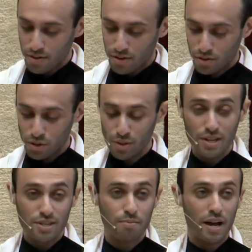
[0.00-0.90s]

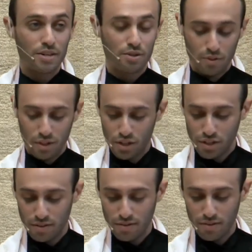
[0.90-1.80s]
Judaism as a
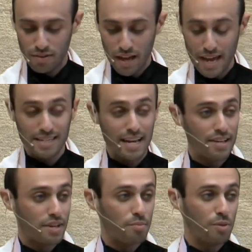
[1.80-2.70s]
religion and as
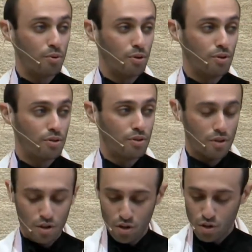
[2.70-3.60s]
a people
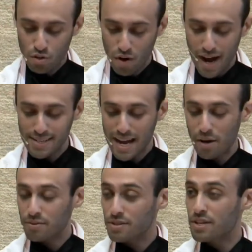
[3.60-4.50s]
cries
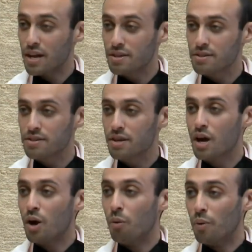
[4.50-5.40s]
out and says,
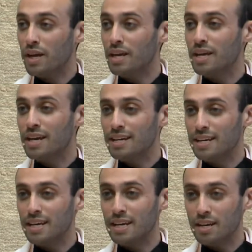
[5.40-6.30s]
we
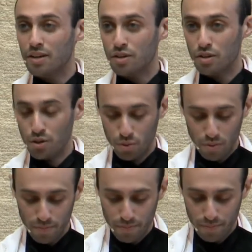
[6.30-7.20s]
need you.
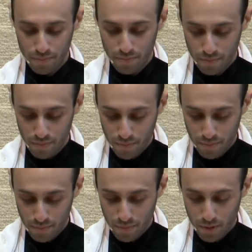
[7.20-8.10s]

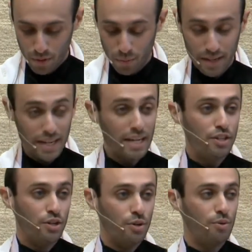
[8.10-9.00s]
We need
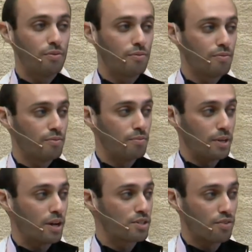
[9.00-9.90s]
you
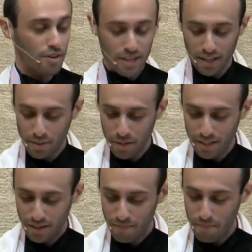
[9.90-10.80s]
because of our daily minyan.